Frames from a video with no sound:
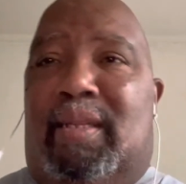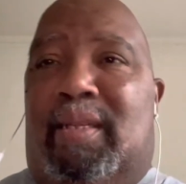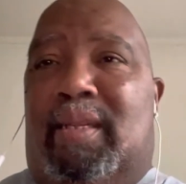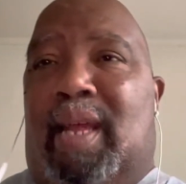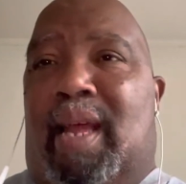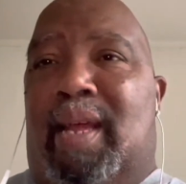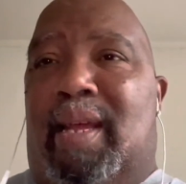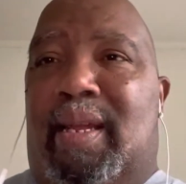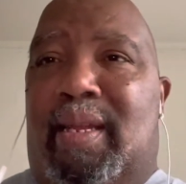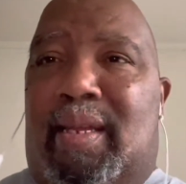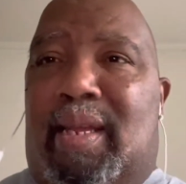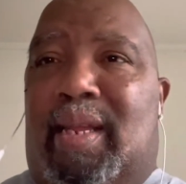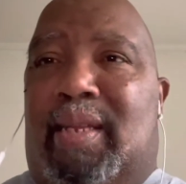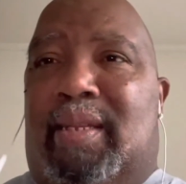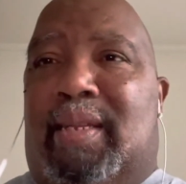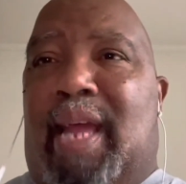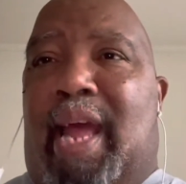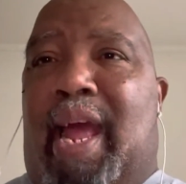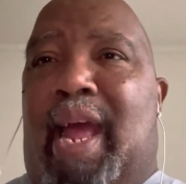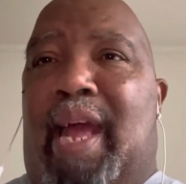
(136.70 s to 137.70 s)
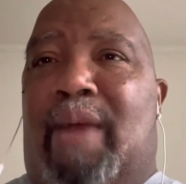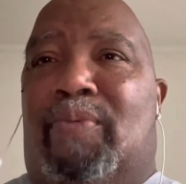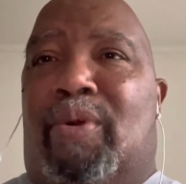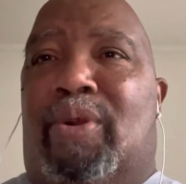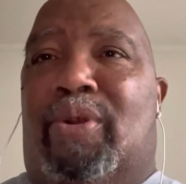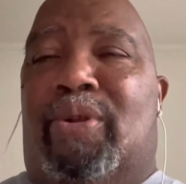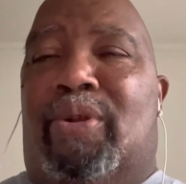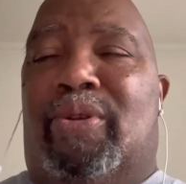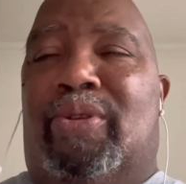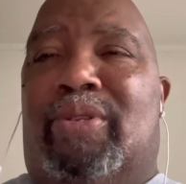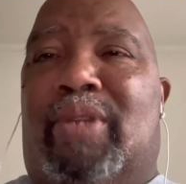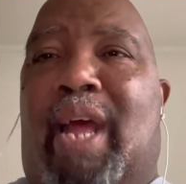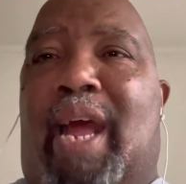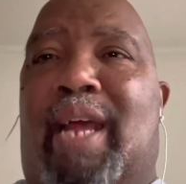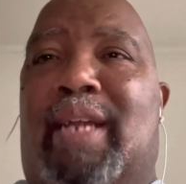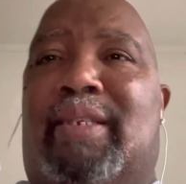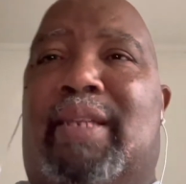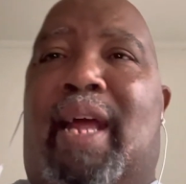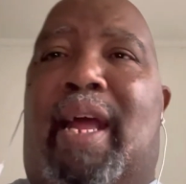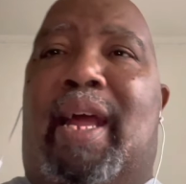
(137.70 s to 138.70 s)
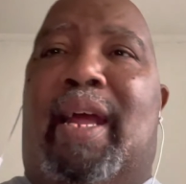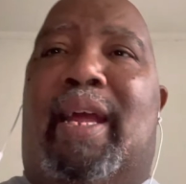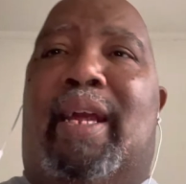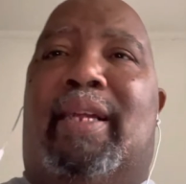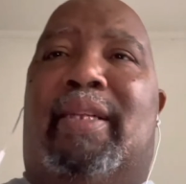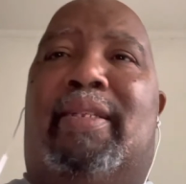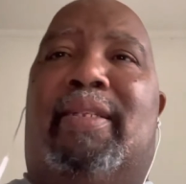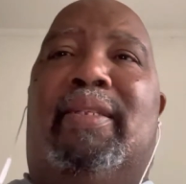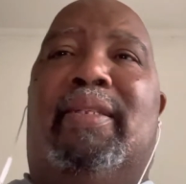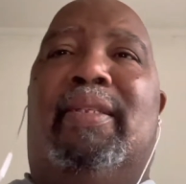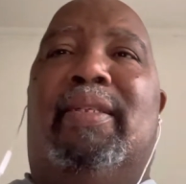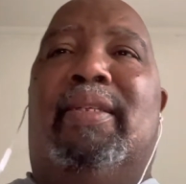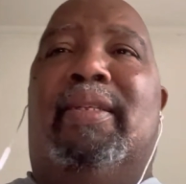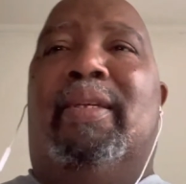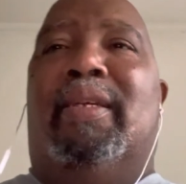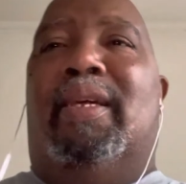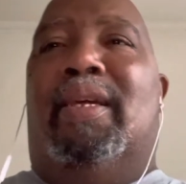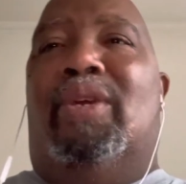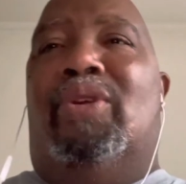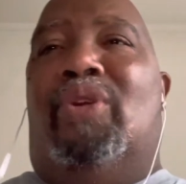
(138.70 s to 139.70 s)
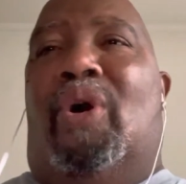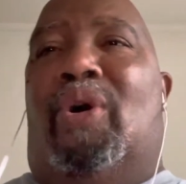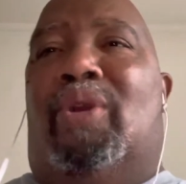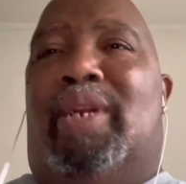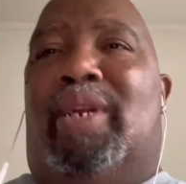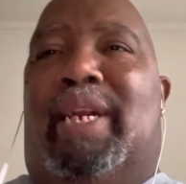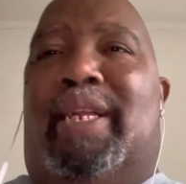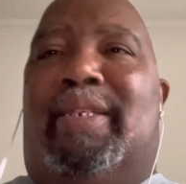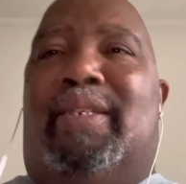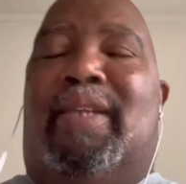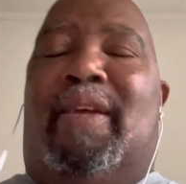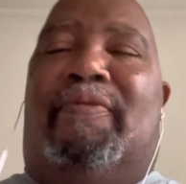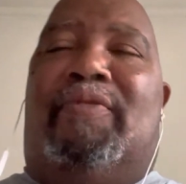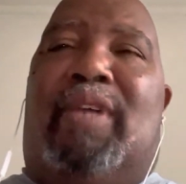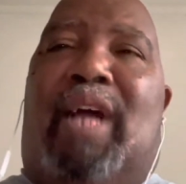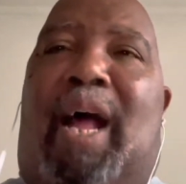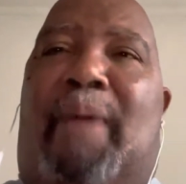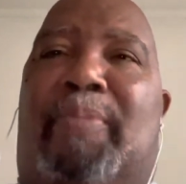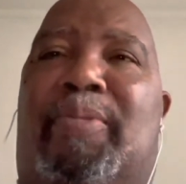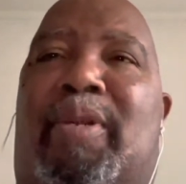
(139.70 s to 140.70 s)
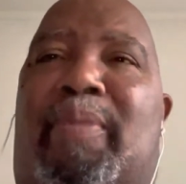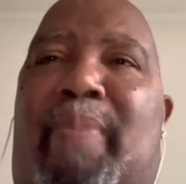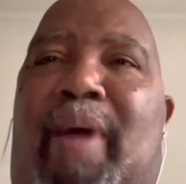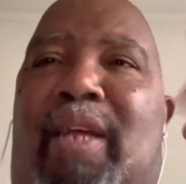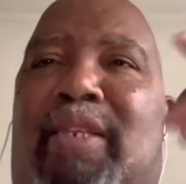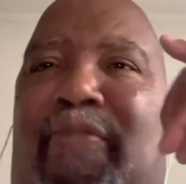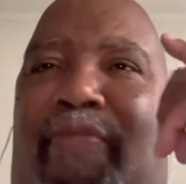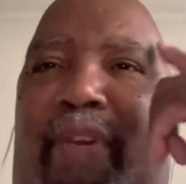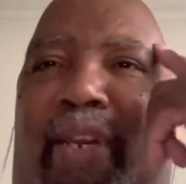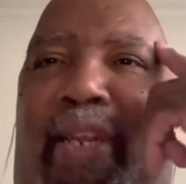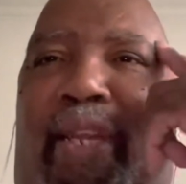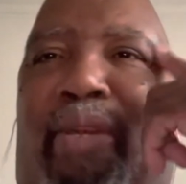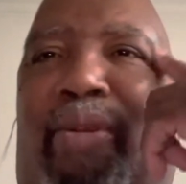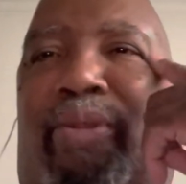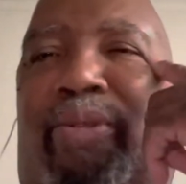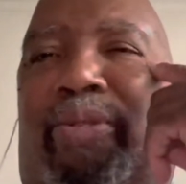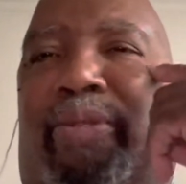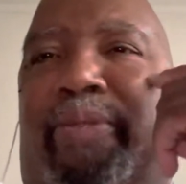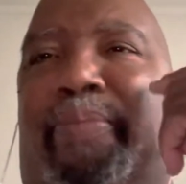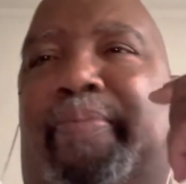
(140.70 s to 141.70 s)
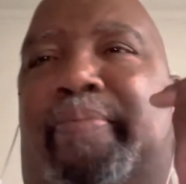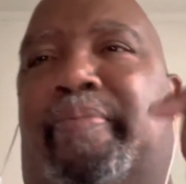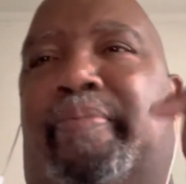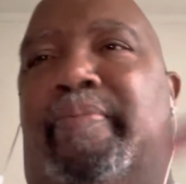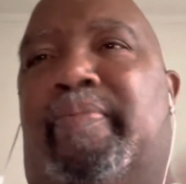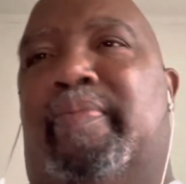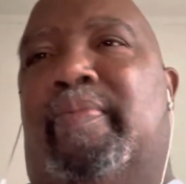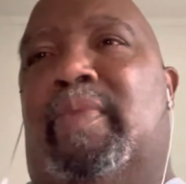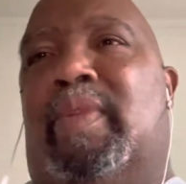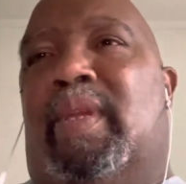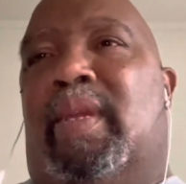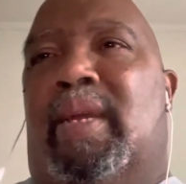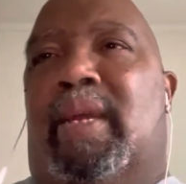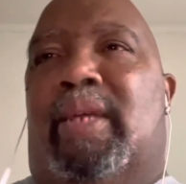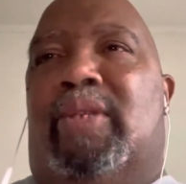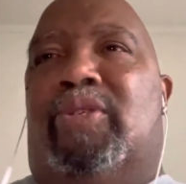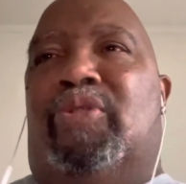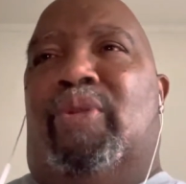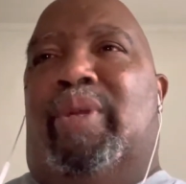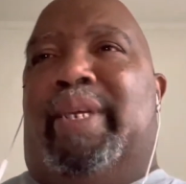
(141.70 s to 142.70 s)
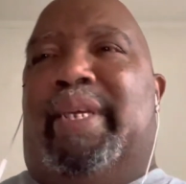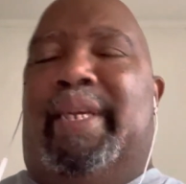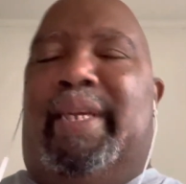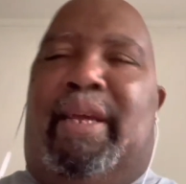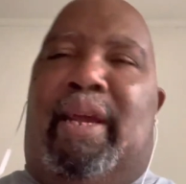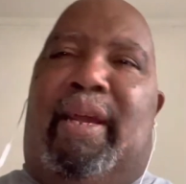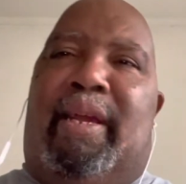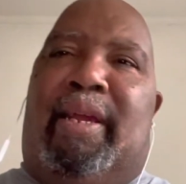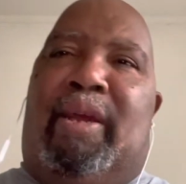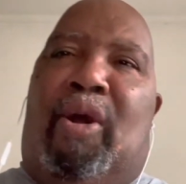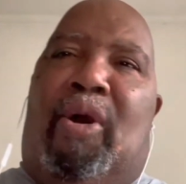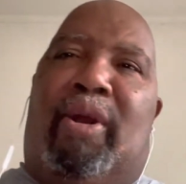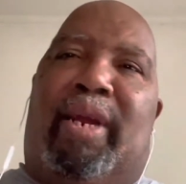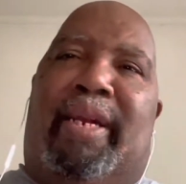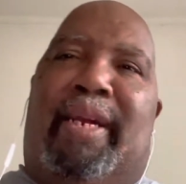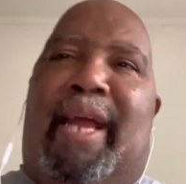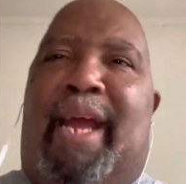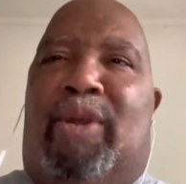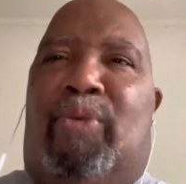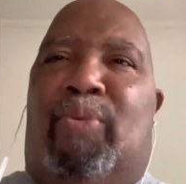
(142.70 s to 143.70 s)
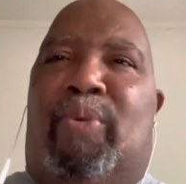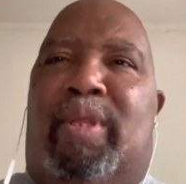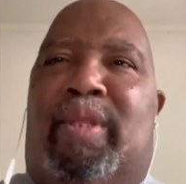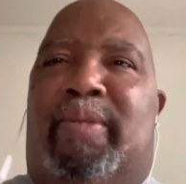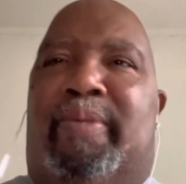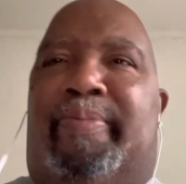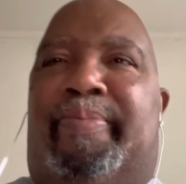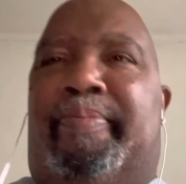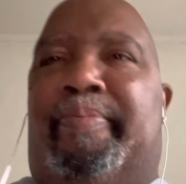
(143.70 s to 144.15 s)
eh, tag words, hashtags, you know, all of that stuff to optimize your videos so they can get caught in algorithm.